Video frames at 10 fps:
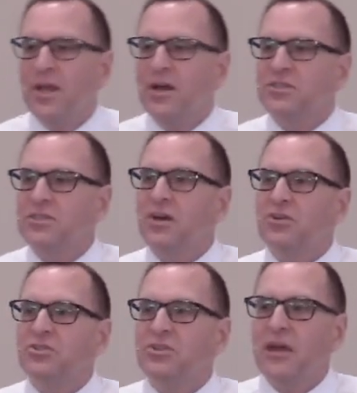us
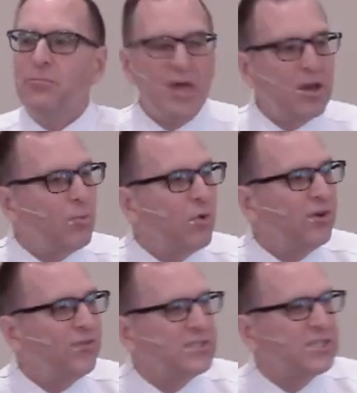unto that
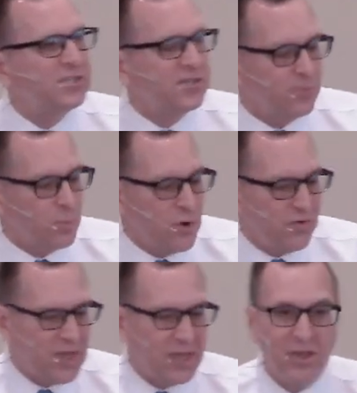metamorphosis of
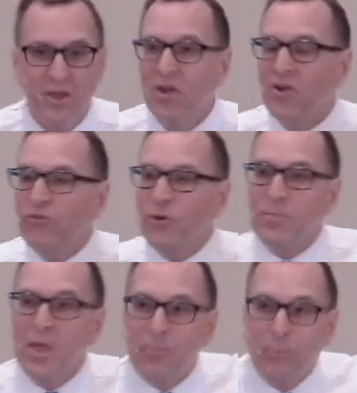moving from
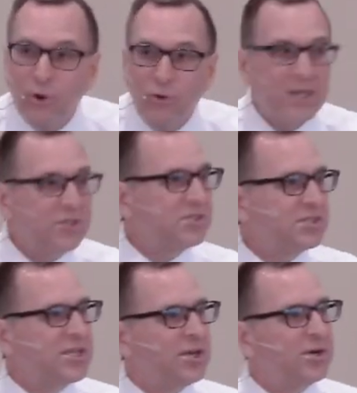broken
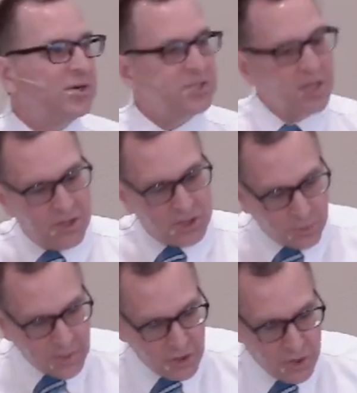sinners to
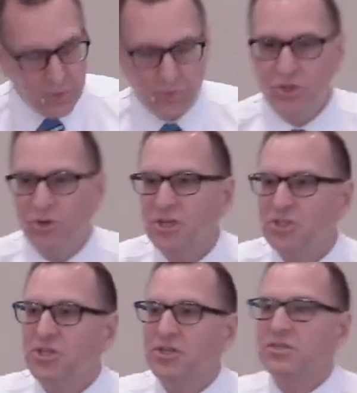renewed
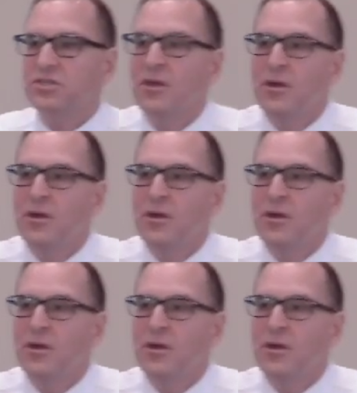Christians,